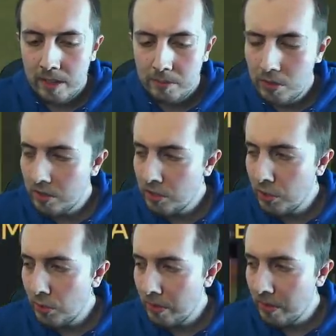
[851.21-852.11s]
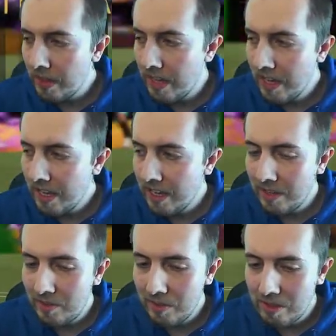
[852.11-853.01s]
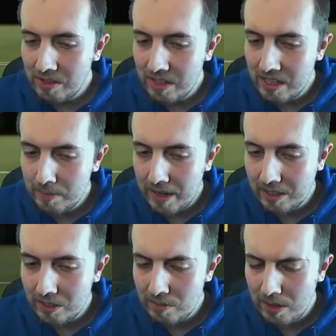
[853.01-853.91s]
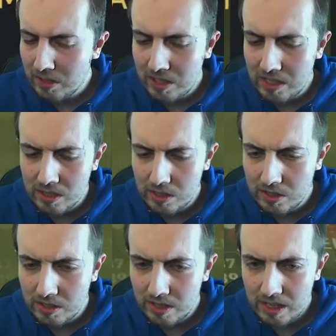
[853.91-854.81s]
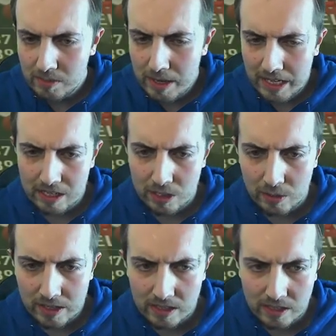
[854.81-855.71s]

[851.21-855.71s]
trying to score with the centre back too much, and it's making it too easy.